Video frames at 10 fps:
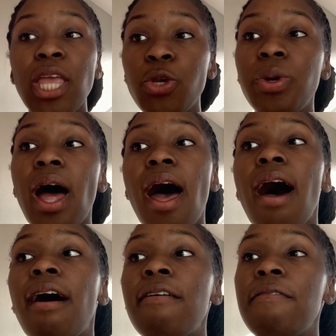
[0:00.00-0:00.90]
You would
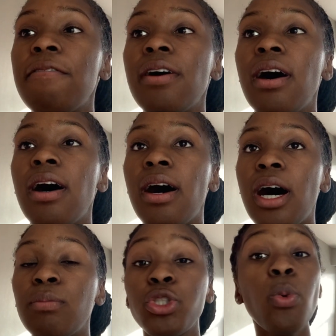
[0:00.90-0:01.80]
have
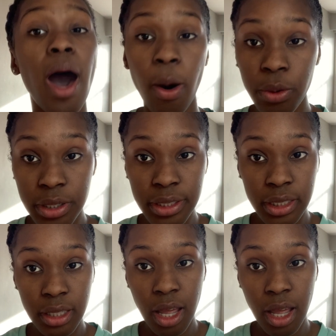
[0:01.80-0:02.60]
2 hours